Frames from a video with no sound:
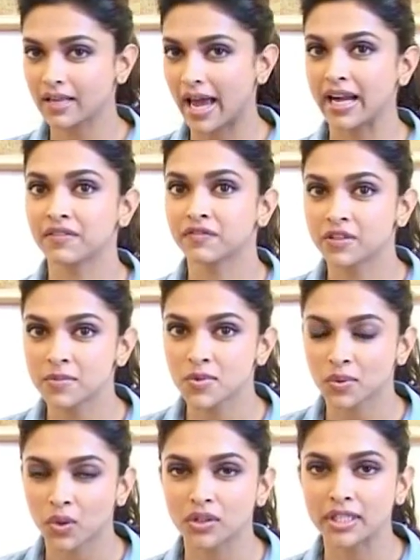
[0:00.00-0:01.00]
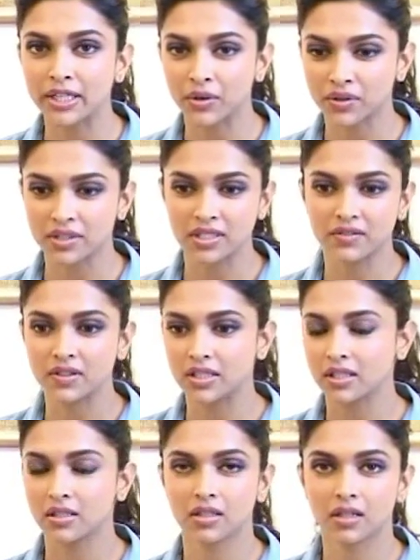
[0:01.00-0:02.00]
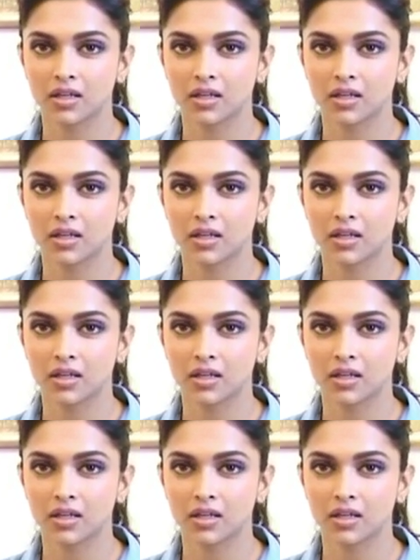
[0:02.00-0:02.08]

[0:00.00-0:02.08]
ad films were already on TV.